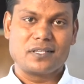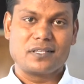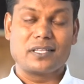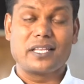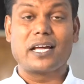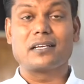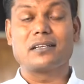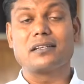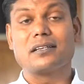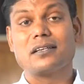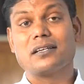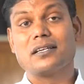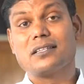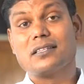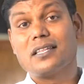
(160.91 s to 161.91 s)
that
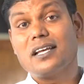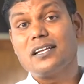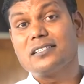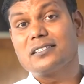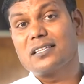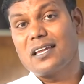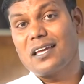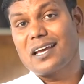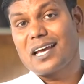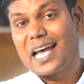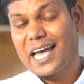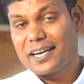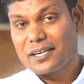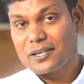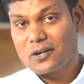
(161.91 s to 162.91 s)
these three
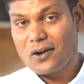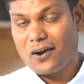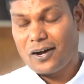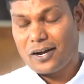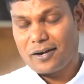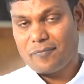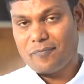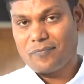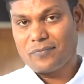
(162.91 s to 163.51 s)
had in God